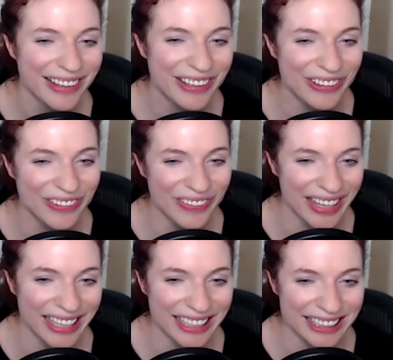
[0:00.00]
who
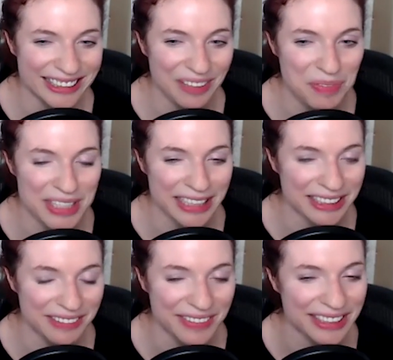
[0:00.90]
is
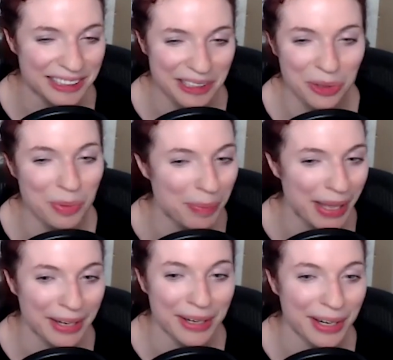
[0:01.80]
obsessive, gets a little bit
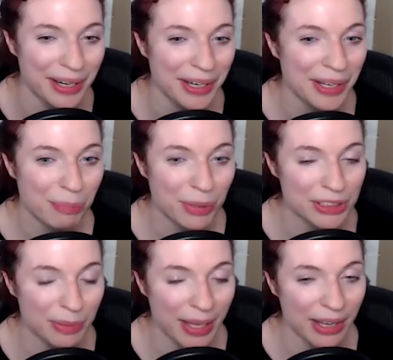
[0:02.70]
better, but
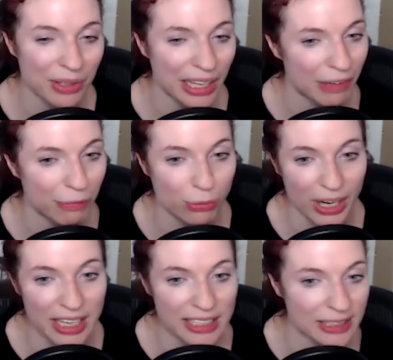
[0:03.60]
somehow like
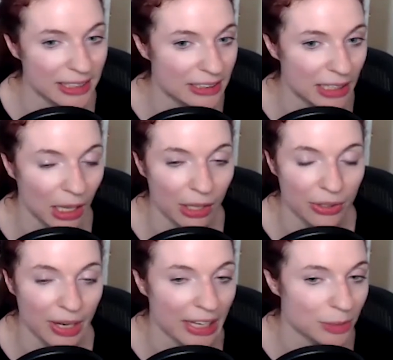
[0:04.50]
frays into
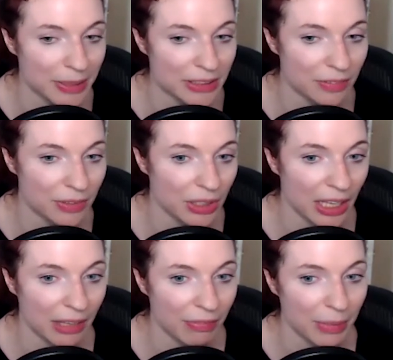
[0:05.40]
other aspects of their
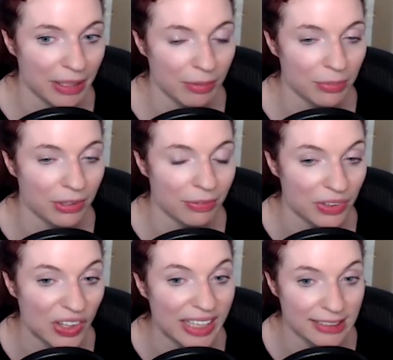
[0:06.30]
life and makes themselves
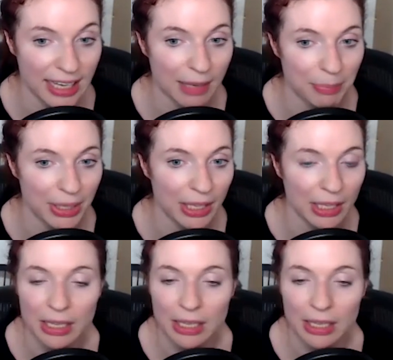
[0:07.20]
less happy.